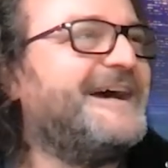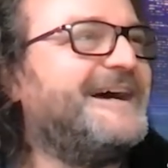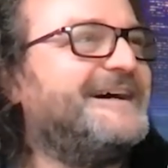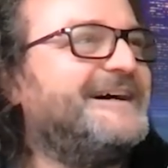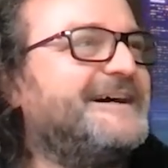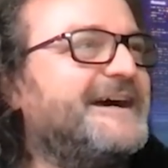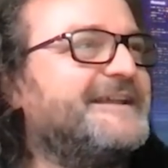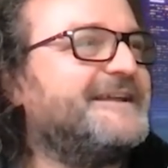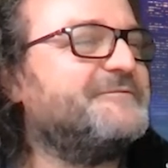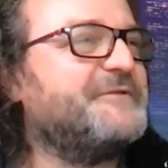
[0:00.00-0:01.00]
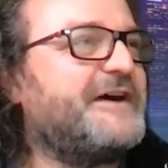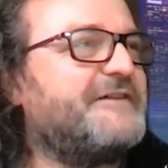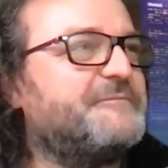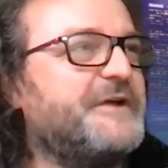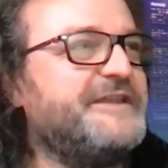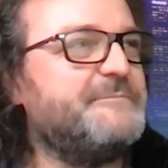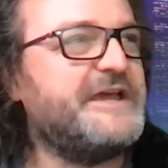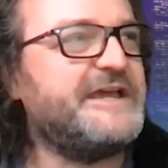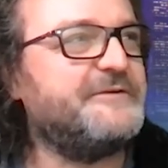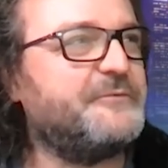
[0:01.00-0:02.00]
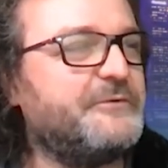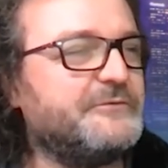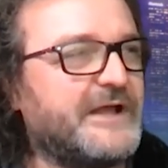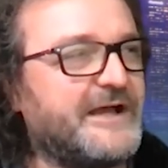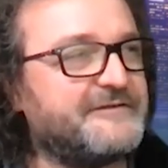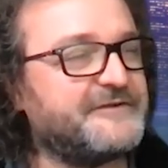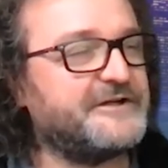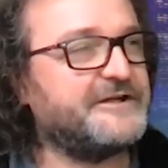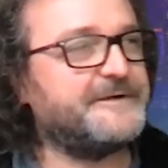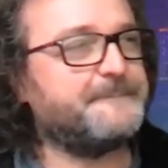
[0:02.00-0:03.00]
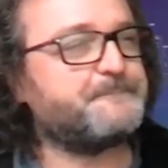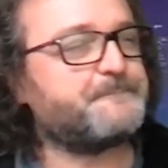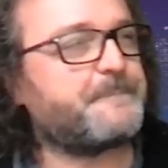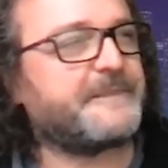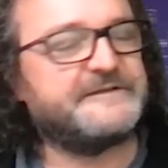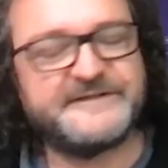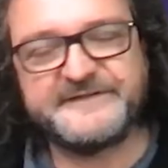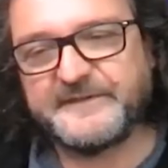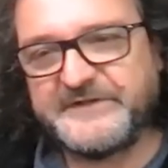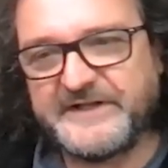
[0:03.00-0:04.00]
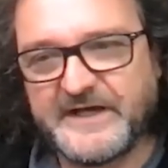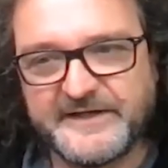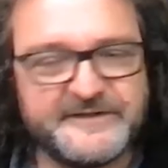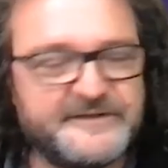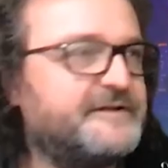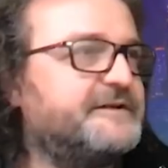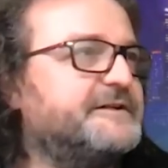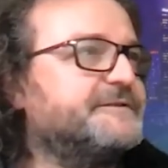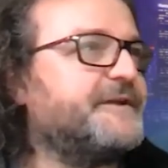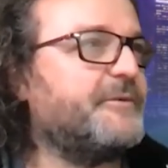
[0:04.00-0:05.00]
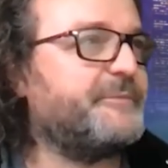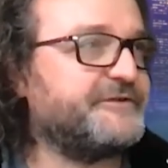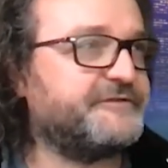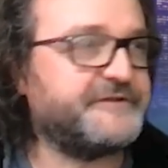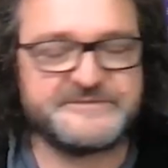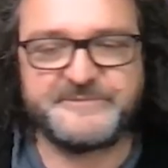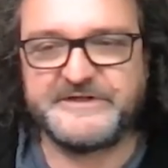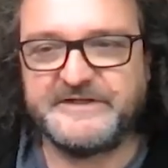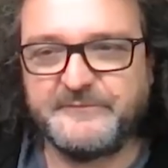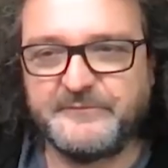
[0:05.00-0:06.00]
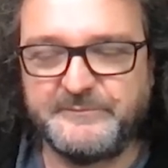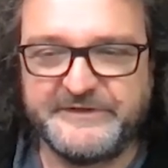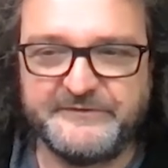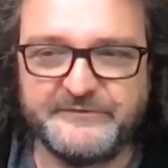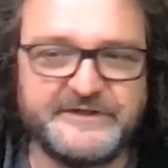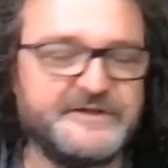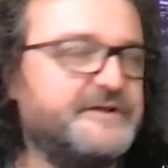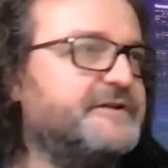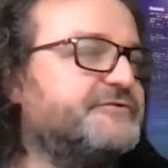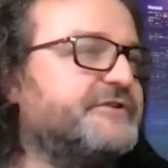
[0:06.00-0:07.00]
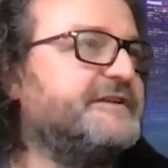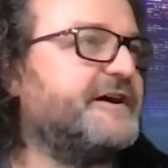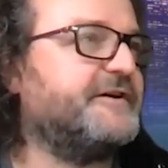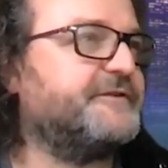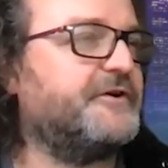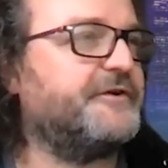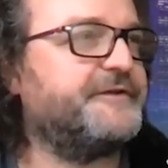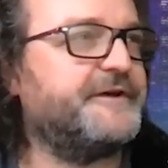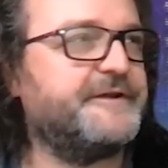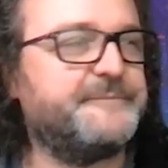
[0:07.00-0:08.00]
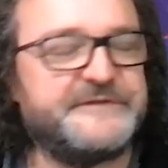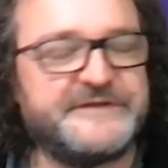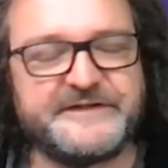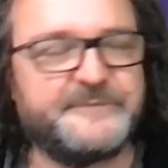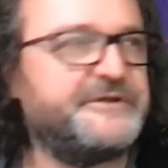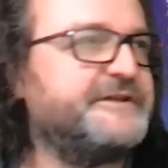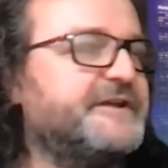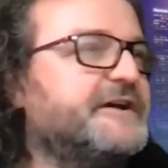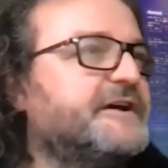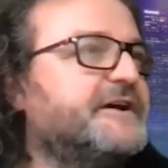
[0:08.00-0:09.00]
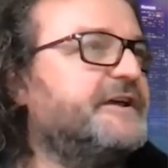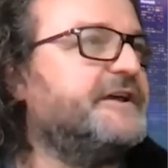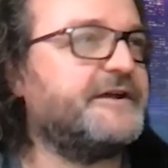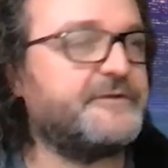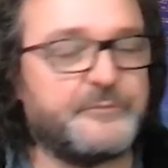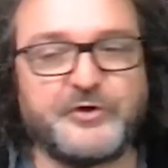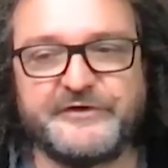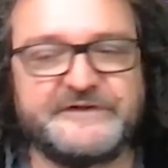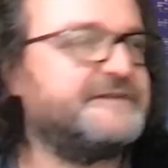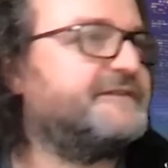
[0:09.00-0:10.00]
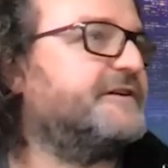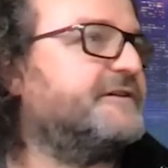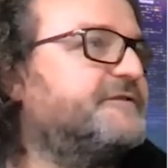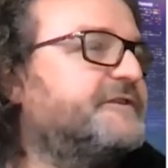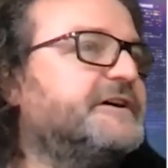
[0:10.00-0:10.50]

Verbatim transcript: Uh, and then we have in May, we'll have um, Determined A I, uh, now part of H P E, would be doing a, a drill down on uh, Determined A I, the product itself.